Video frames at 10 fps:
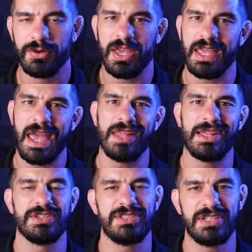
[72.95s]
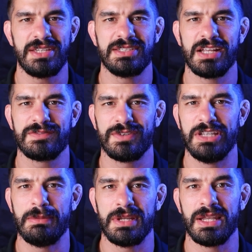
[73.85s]
Okay, LLC stands for
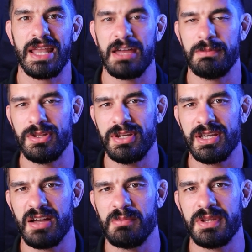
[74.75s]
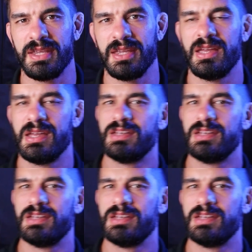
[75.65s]
limited liability company.